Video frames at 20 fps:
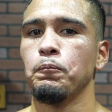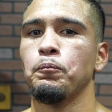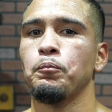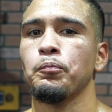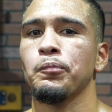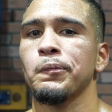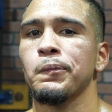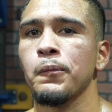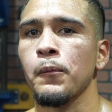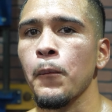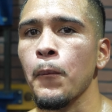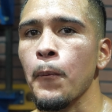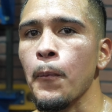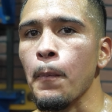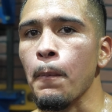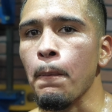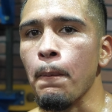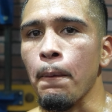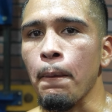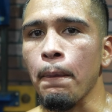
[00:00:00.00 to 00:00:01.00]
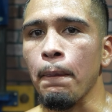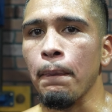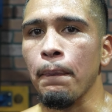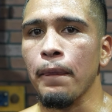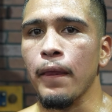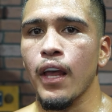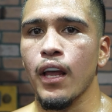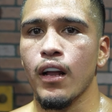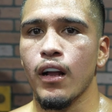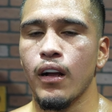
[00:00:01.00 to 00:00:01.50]
Yeah, for sure.
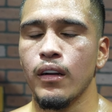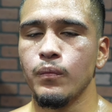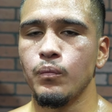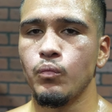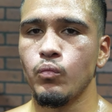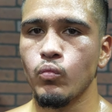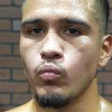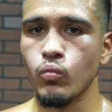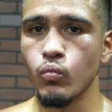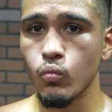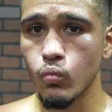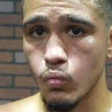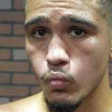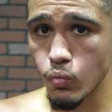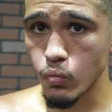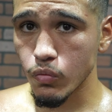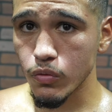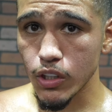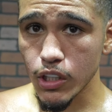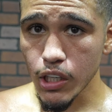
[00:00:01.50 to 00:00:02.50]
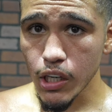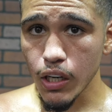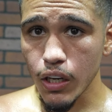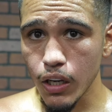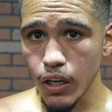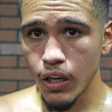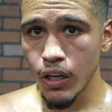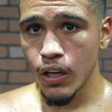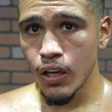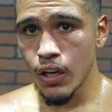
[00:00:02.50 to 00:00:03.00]
So,
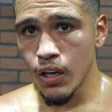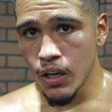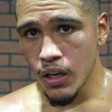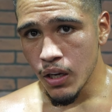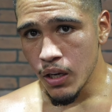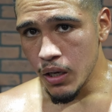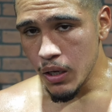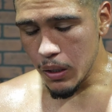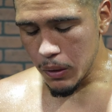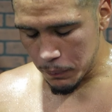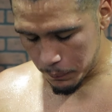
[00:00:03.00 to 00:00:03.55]
starting up your own